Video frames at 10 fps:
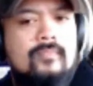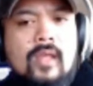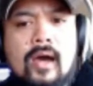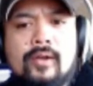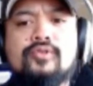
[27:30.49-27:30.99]

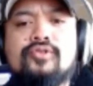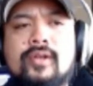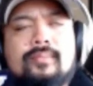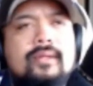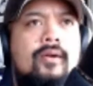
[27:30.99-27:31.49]
I don't train the
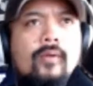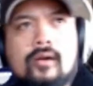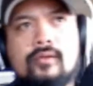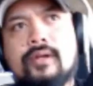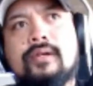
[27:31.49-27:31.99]

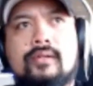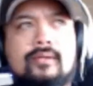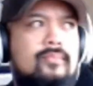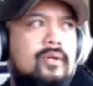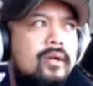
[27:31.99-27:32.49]
Balintawak curriculum,
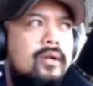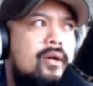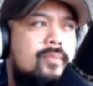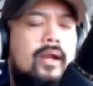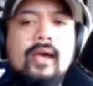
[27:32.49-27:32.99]

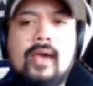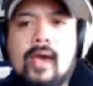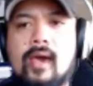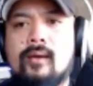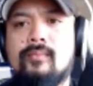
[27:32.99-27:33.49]
but I
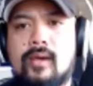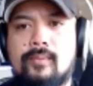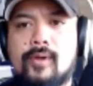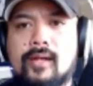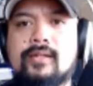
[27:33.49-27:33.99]
am a
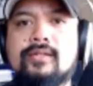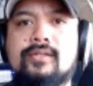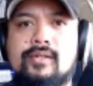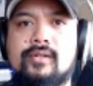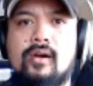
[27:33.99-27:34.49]

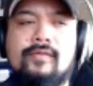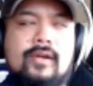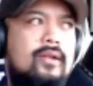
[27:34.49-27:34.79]
practitioner of it.